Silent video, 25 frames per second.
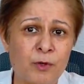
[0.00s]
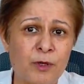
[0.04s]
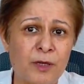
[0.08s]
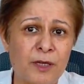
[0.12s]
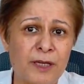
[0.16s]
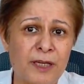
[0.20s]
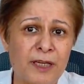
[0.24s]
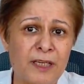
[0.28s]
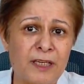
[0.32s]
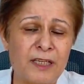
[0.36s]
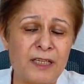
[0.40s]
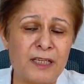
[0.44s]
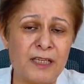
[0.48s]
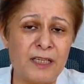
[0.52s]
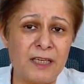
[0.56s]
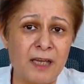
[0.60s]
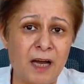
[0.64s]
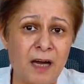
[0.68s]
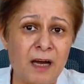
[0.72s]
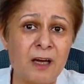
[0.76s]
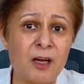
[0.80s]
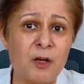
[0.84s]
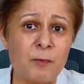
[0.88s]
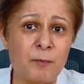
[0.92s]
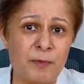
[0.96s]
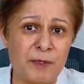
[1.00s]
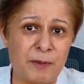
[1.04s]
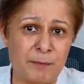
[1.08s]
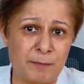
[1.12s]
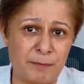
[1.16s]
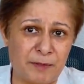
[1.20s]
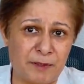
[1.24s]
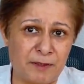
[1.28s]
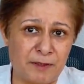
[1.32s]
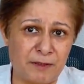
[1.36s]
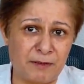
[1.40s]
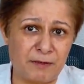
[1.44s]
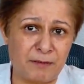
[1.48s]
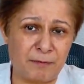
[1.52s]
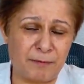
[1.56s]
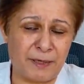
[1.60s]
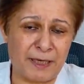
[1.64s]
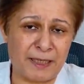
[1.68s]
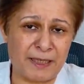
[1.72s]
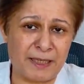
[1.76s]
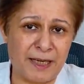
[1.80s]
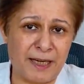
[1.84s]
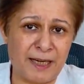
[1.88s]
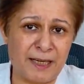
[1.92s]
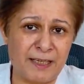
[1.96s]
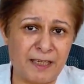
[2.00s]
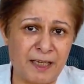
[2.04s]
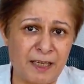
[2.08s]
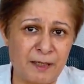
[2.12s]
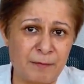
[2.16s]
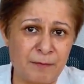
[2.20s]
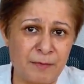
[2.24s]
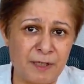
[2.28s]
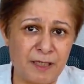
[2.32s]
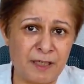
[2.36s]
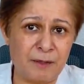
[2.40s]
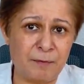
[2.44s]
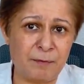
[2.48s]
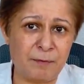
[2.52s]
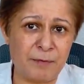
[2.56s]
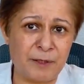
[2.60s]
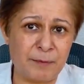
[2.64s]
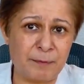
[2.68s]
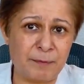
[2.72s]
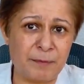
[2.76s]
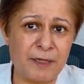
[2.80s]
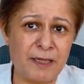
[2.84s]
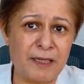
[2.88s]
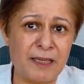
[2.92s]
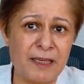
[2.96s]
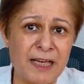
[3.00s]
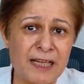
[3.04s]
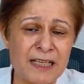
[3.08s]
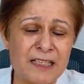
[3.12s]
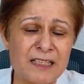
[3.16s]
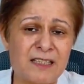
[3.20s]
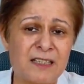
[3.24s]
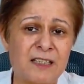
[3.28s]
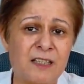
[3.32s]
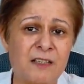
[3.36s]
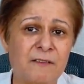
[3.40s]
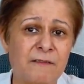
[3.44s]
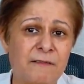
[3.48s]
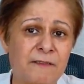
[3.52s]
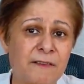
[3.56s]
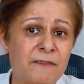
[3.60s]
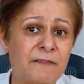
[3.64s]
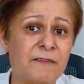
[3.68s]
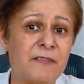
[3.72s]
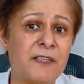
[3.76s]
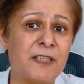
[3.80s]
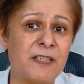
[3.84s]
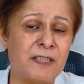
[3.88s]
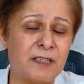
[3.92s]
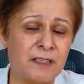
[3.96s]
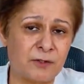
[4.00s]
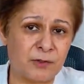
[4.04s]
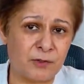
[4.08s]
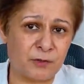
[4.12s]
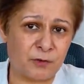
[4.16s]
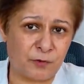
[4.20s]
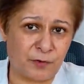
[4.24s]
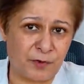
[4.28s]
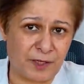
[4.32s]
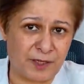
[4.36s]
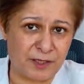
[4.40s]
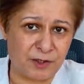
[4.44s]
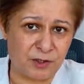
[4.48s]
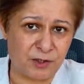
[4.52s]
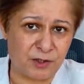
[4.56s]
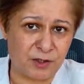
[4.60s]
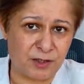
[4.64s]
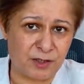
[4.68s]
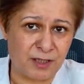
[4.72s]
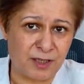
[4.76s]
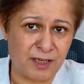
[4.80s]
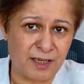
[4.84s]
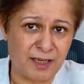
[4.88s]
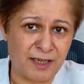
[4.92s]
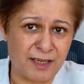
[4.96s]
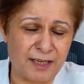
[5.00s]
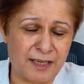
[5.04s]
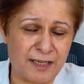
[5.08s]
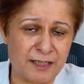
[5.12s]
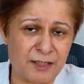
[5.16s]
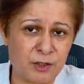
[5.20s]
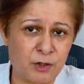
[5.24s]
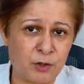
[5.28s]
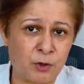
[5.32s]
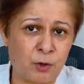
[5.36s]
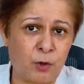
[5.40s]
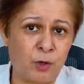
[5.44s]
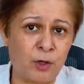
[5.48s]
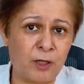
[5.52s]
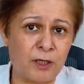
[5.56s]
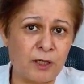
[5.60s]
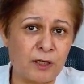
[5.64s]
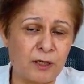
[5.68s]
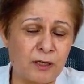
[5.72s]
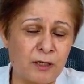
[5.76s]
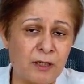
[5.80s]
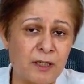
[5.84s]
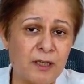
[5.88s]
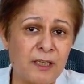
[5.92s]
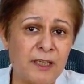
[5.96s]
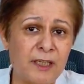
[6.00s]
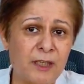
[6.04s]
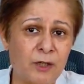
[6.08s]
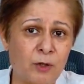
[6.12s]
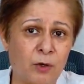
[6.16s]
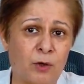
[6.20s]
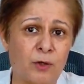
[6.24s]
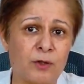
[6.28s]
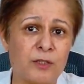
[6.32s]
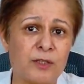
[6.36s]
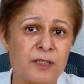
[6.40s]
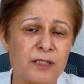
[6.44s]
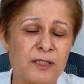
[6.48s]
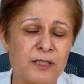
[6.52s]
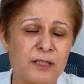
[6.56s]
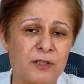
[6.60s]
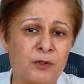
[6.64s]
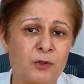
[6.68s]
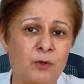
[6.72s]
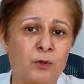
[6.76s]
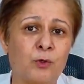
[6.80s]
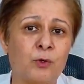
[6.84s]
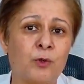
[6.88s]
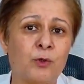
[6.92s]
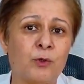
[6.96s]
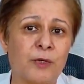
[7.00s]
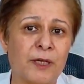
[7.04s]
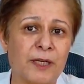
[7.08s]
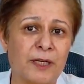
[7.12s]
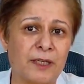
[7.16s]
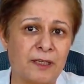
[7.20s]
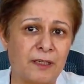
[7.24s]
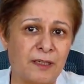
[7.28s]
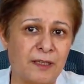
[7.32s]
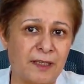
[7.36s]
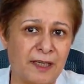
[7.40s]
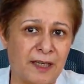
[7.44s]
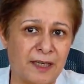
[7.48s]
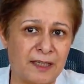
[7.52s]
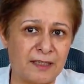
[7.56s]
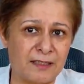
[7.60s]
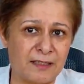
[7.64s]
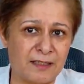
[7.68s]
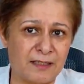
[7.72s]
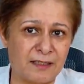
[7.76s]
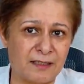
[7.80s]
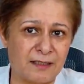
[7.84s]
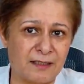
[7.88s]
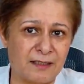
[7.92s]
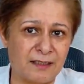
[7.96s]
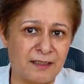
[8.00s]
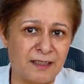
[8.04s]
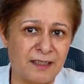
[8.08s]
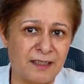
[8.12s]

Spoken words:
in young people. By that I mean people less than 50 years of age. It's called early onset colorectal cancer,